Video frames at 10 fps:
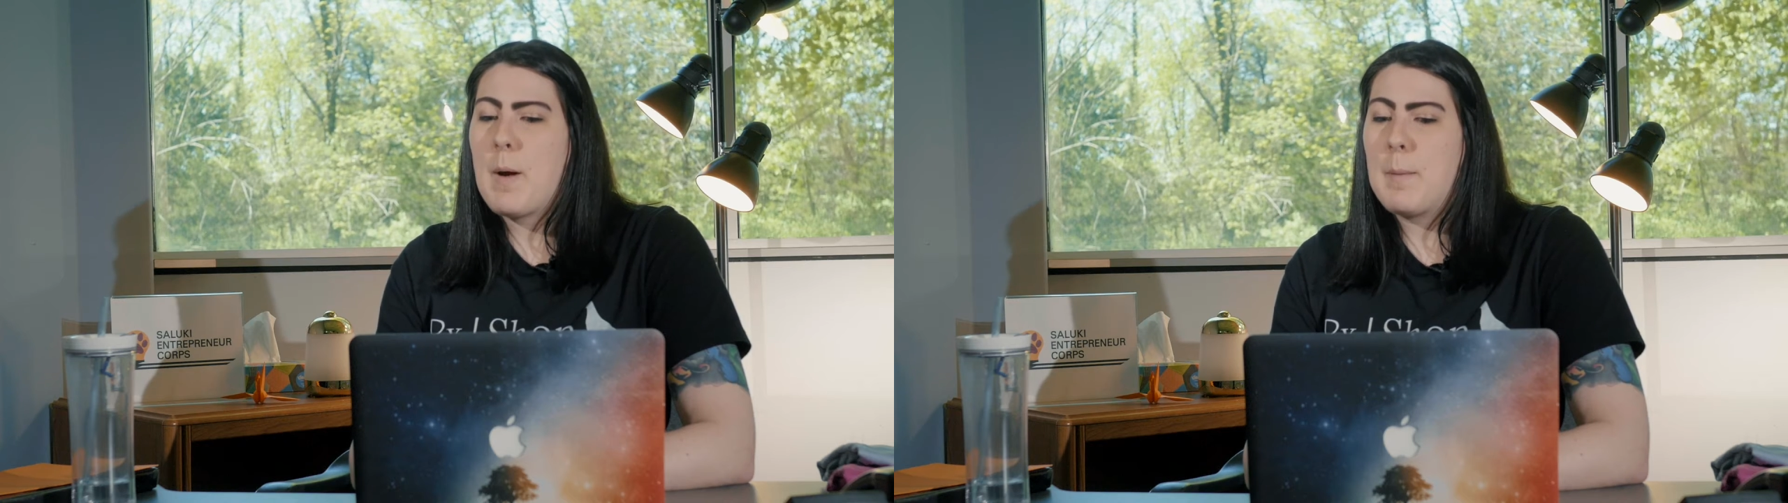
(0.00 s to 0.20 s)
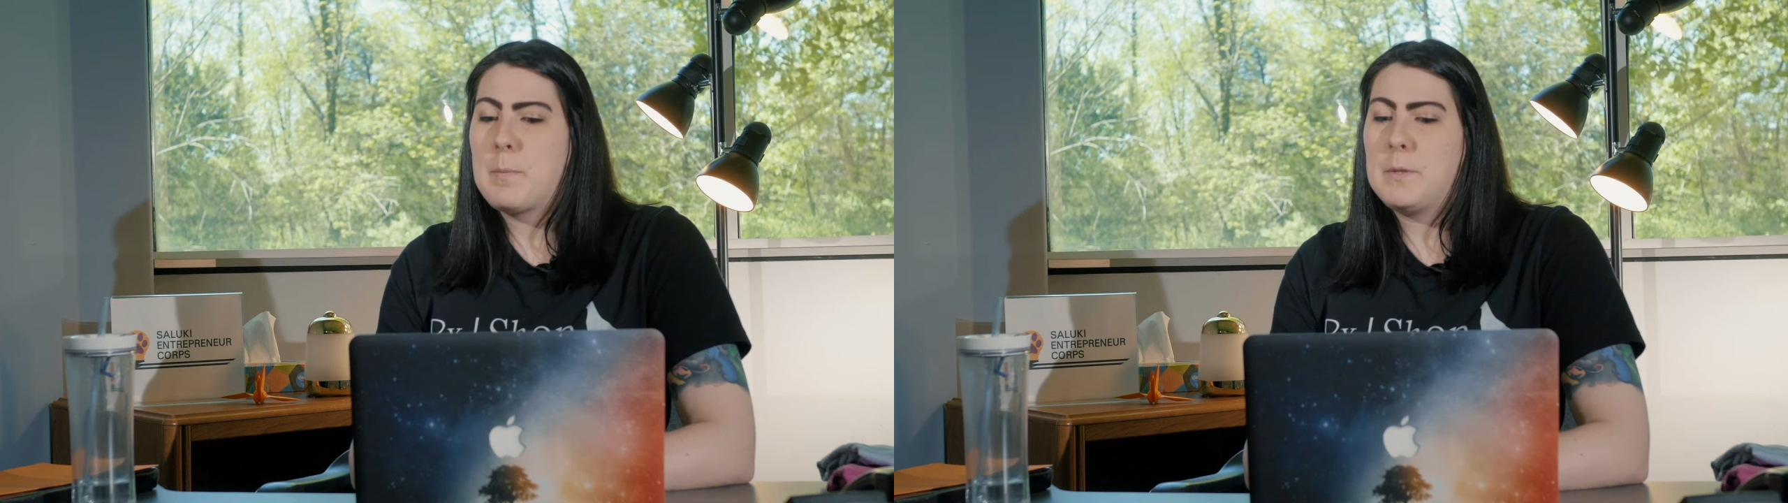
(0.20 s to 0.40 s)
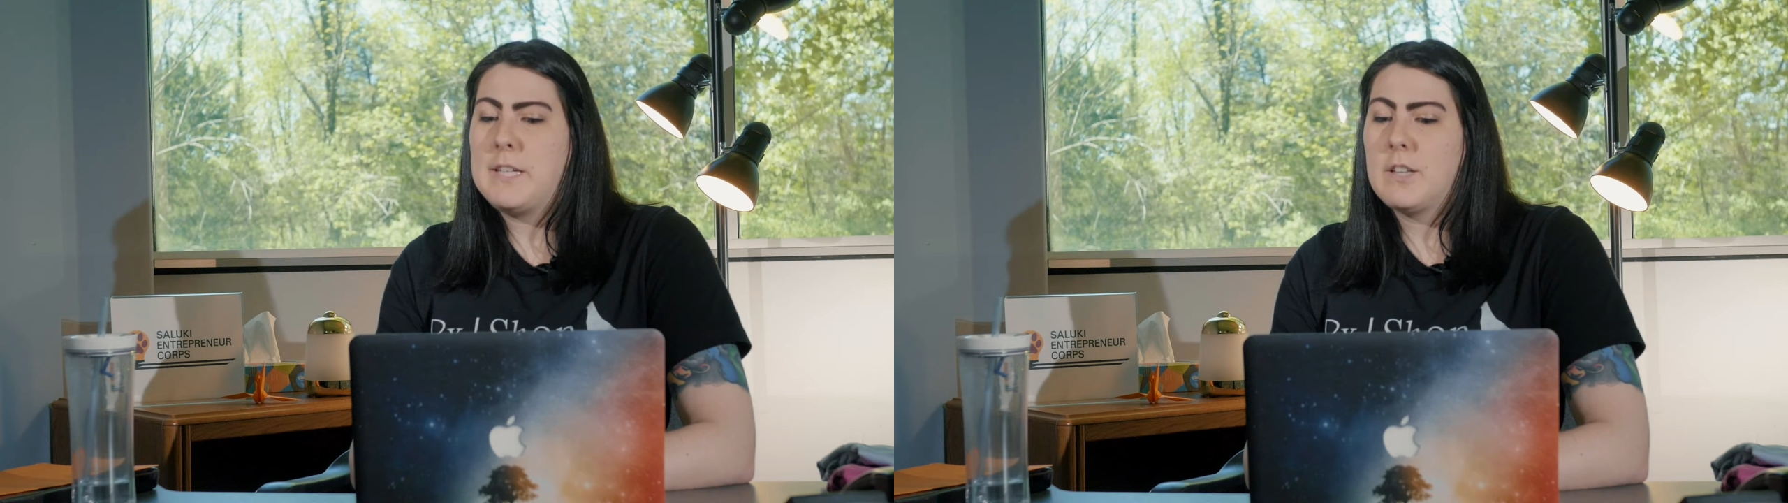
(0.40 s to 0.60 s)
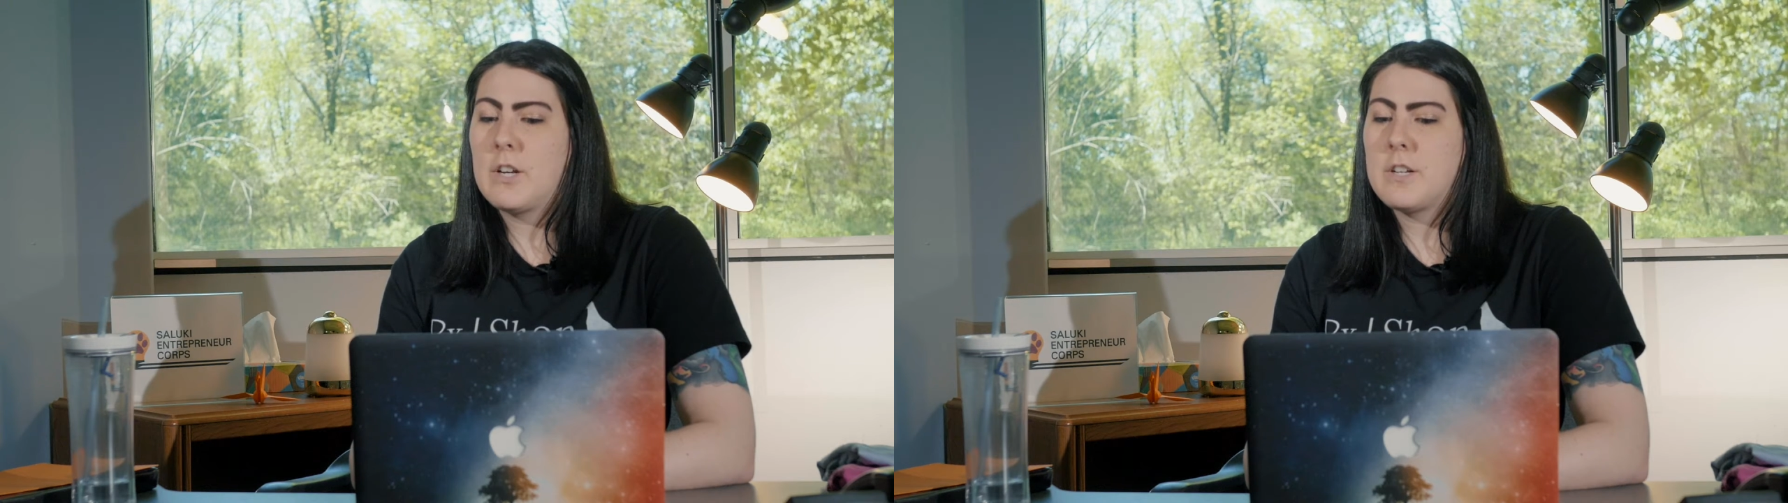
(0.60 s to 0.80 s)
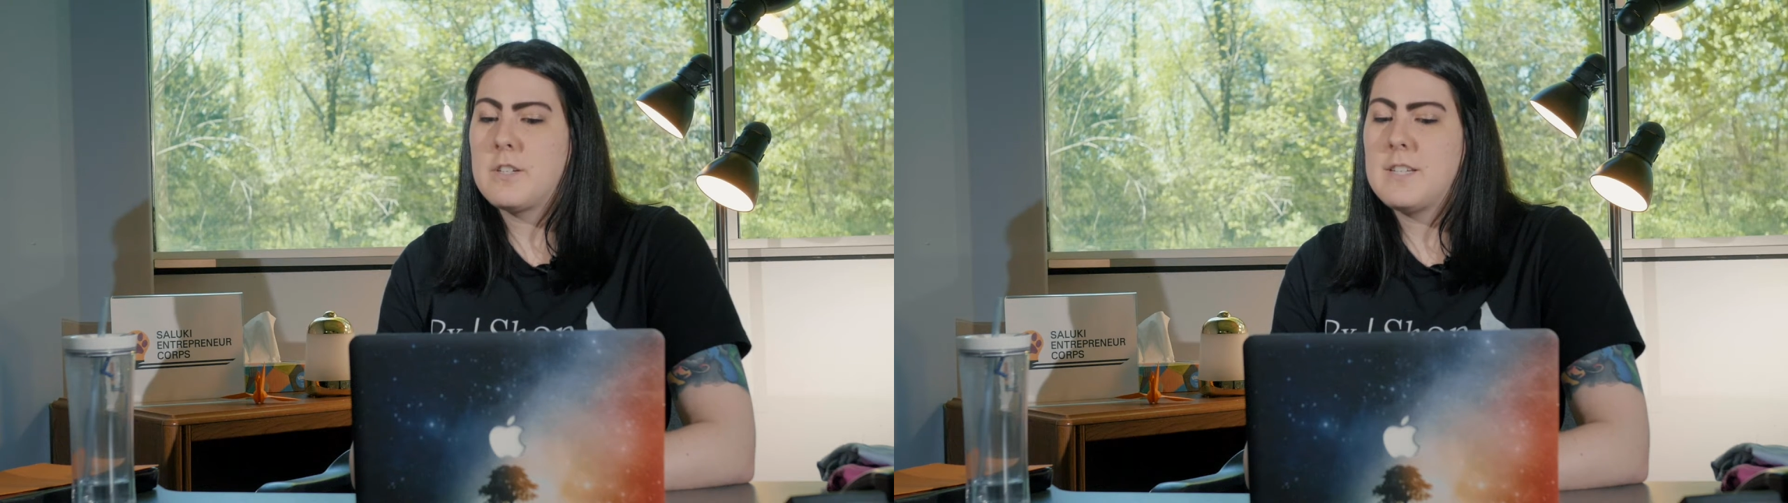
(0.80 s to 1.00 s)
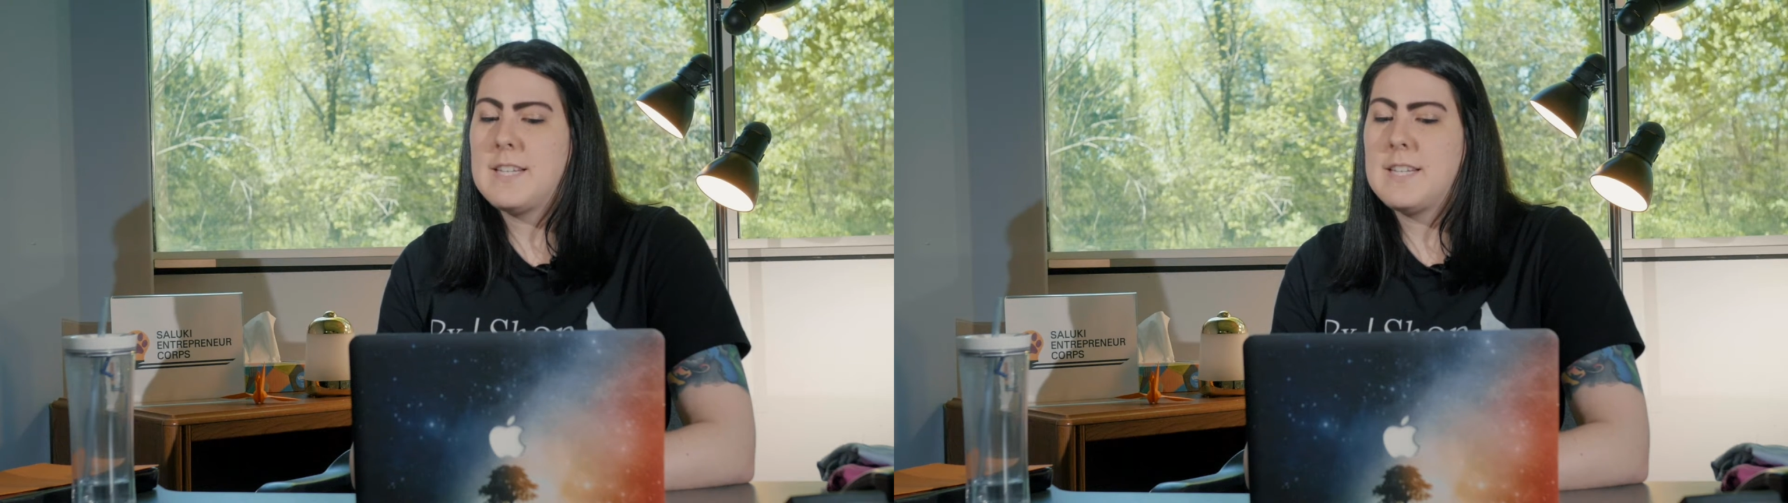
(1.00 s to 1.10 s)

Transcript: probably learned